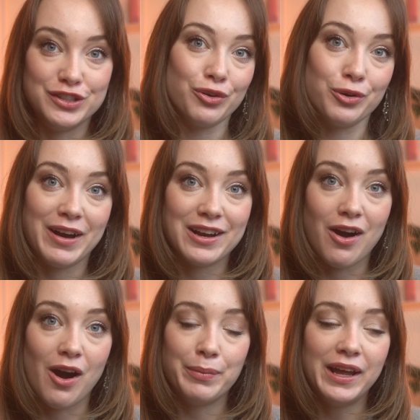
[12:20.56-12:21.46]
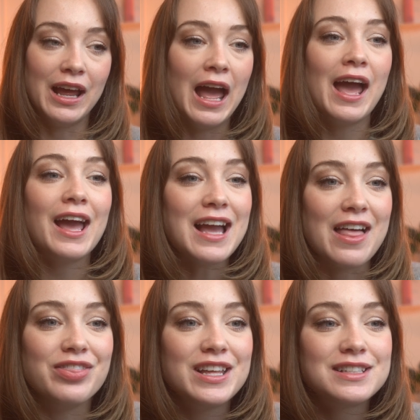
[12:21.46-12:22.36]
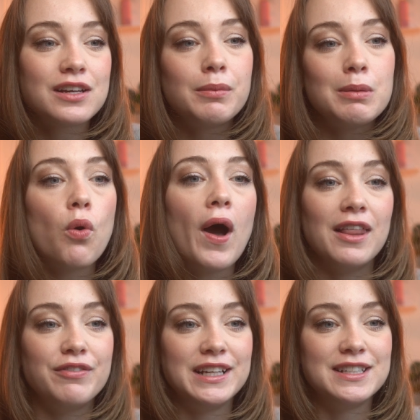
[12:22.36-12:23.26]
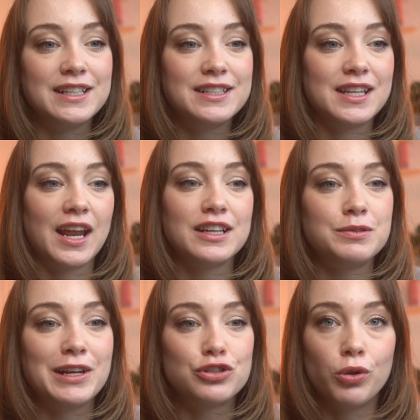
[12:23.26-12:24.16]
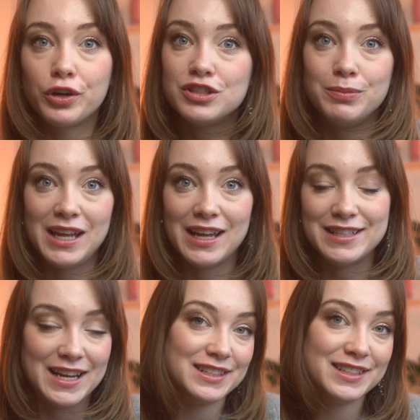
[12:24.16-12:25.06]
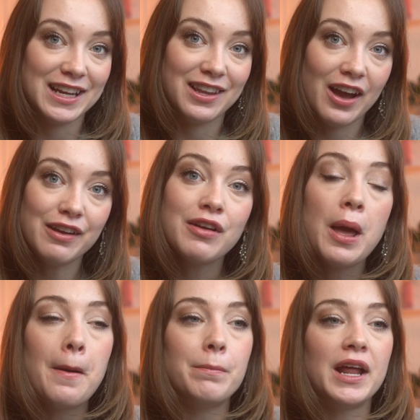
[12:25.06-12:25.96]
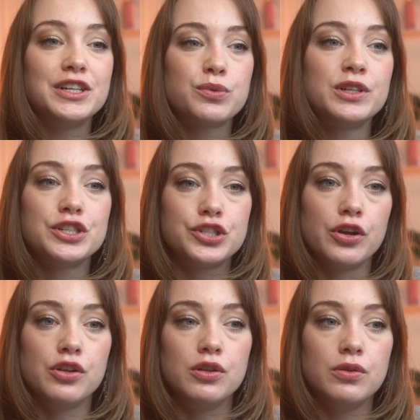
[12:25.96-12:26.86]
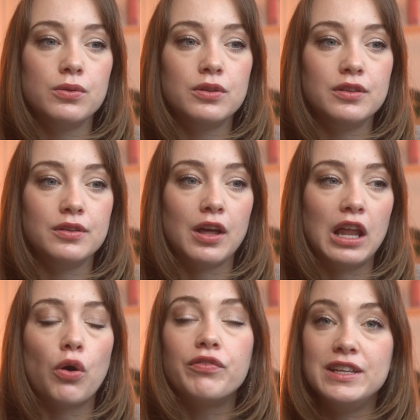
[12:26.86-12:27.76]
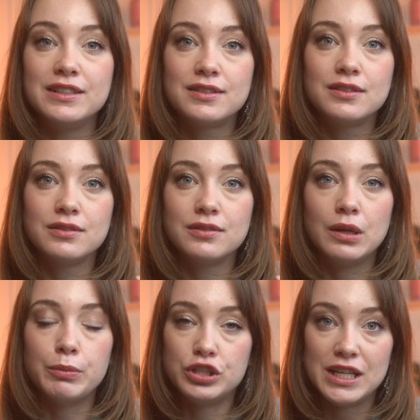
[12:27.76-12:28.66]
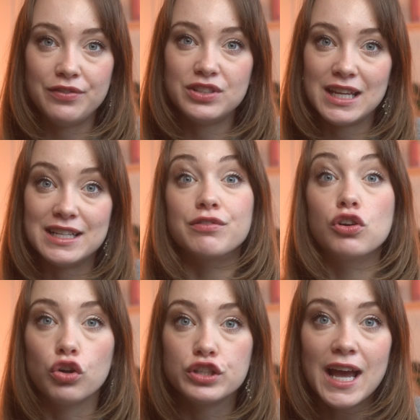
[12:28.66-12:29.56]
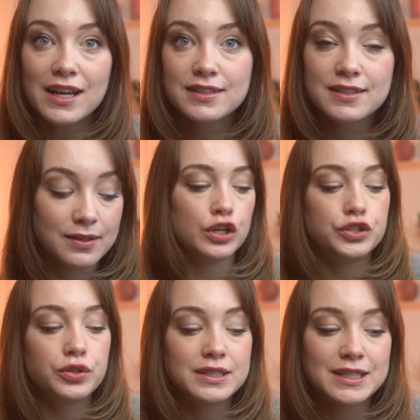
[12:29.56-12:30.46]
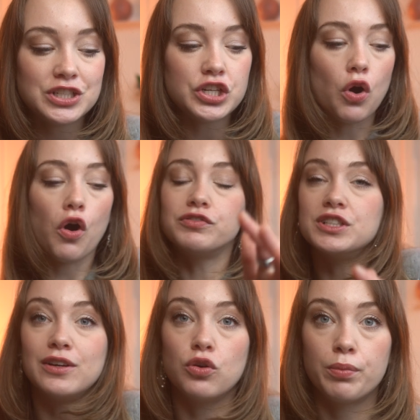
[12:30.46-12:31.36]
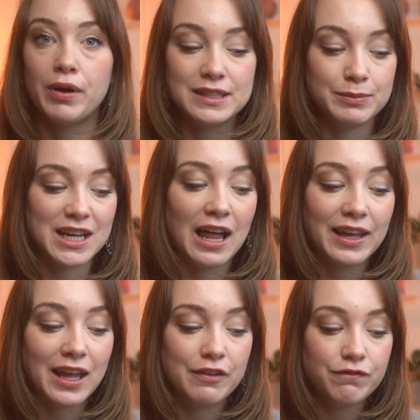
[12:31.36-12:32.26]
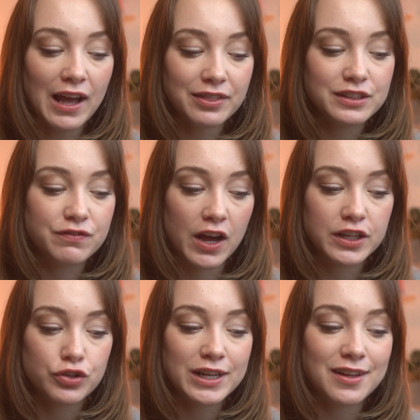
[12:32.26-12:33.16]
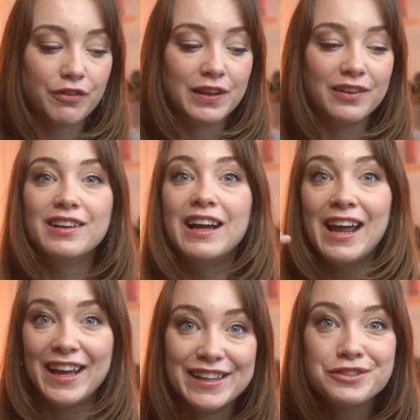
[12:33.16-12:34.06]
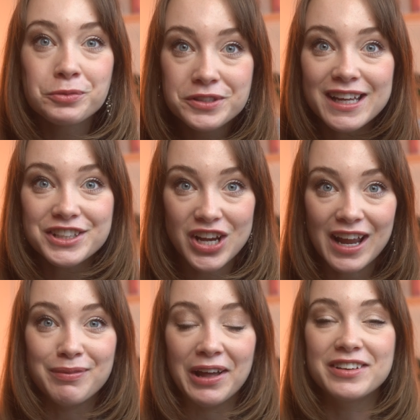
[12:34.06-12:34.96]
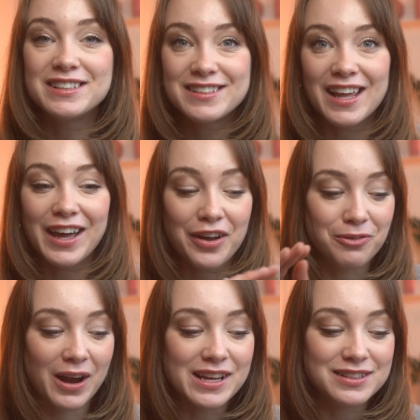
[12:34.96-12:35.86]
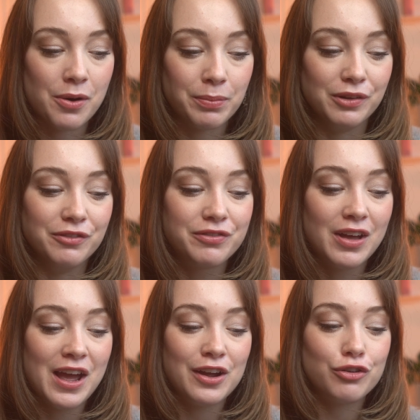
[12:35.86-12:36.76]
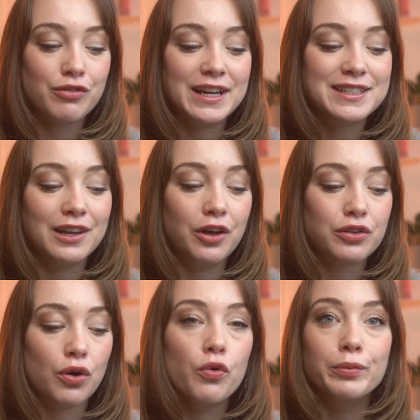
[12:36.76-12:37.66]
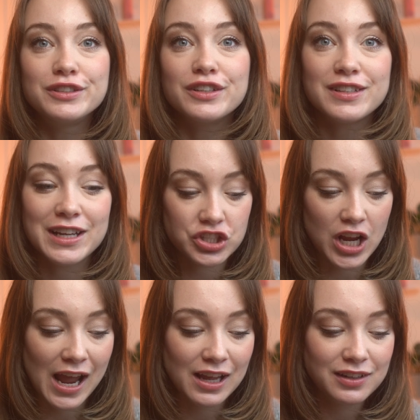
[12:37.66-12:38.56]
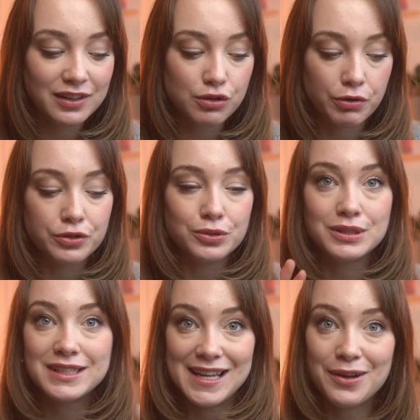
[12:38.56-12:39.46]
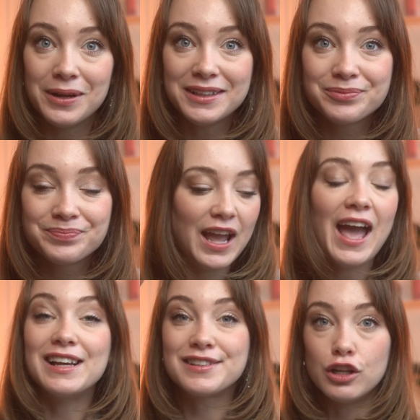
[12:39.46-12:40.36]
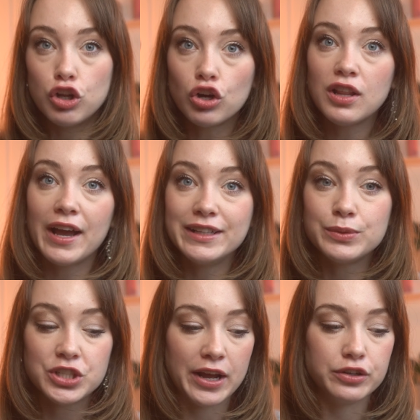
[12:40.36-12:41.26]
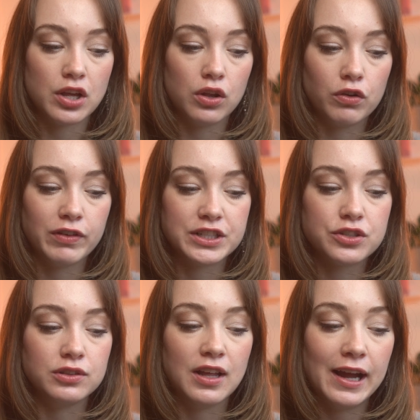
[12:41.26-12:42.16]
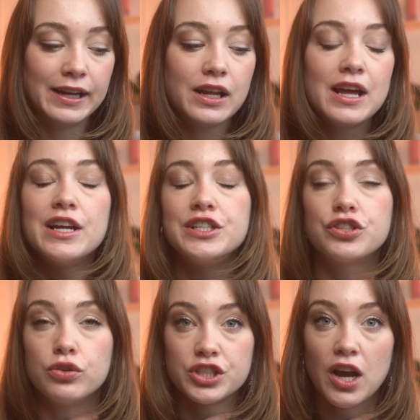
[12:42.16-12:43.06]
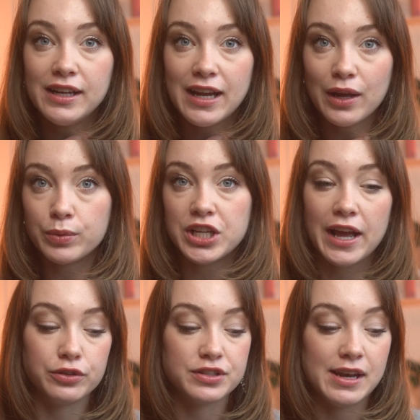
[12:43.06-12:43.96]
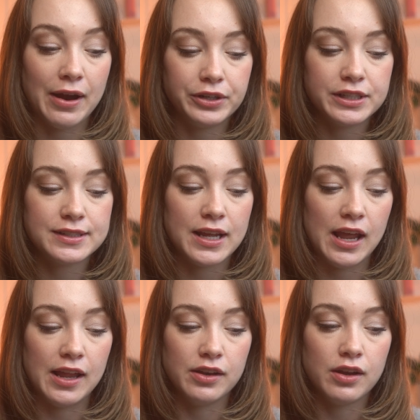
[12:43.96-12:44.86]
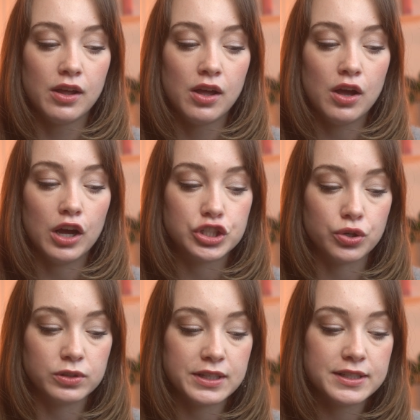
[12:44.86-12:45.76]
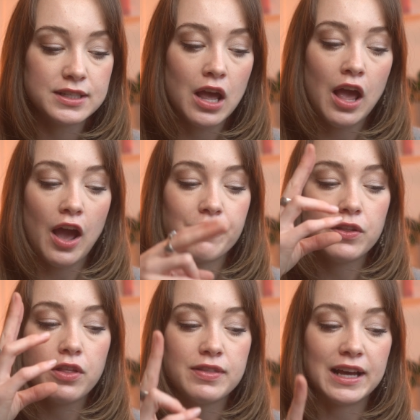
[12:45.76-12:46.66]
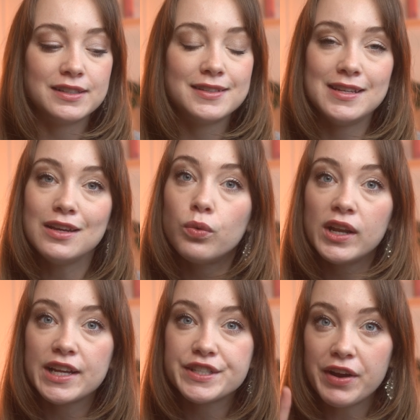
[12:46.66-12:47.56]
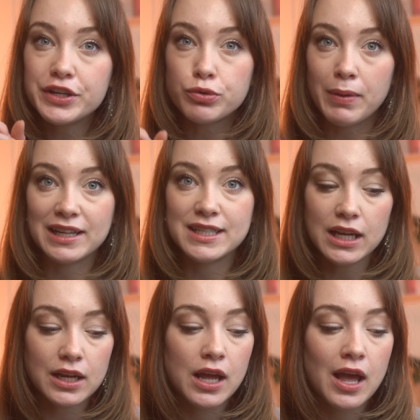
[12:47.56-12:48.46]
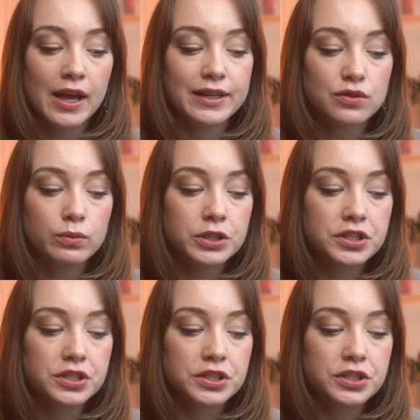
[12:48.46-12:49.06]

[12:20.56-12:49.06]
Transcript: she's on a red carpet. Again, these are going to be more elevated than I expect your looks to be in day-to-day life, but I just wanted to show you a lot of these motifs in different contexts. So you can see she often incorporates metallic, and in fact this first dress I feel is almost like chainmail. This is like a great example of creating a look that almost looks like chain through sequin. It has the long lines, which echoes her long vertical line. She's got a tight neck, which echoes the narrowness in her shoulders. I feel that that sequin is very dramatic. It's a